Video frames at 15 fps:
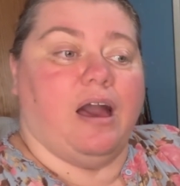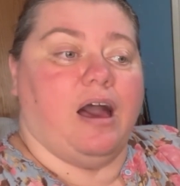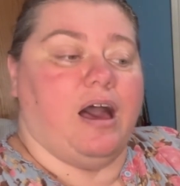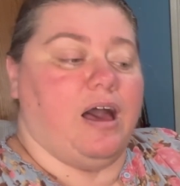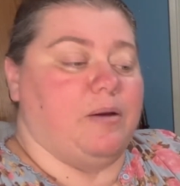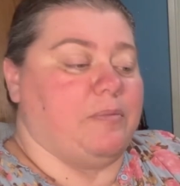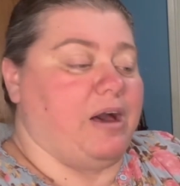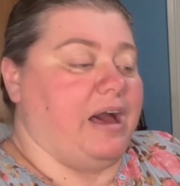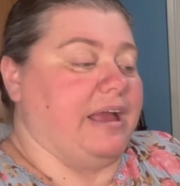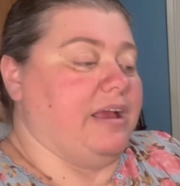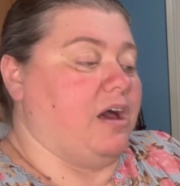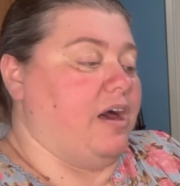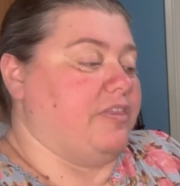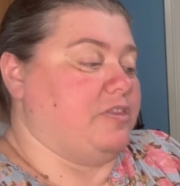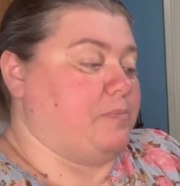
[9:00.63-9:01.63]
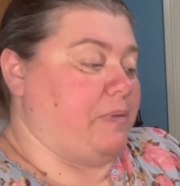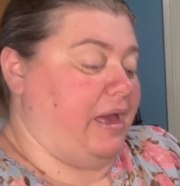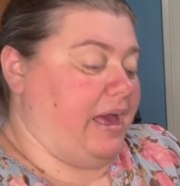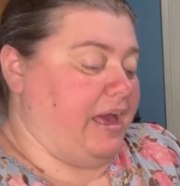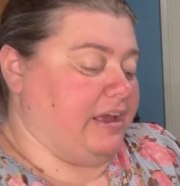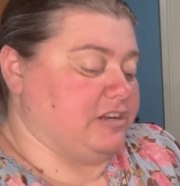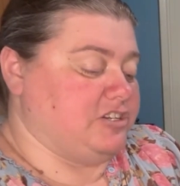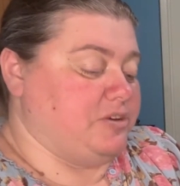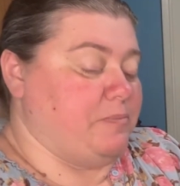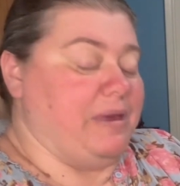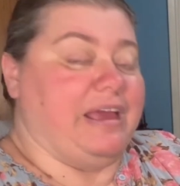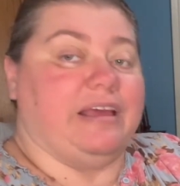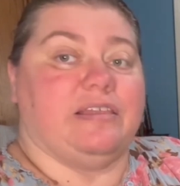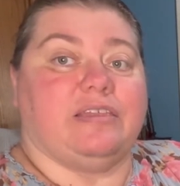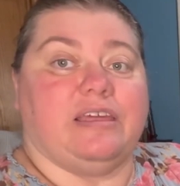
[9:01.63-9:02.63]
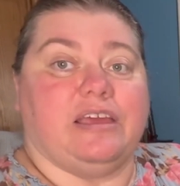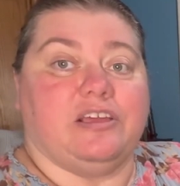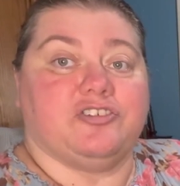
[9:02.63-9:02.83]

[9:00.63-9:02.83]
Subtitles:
I got the pack to make the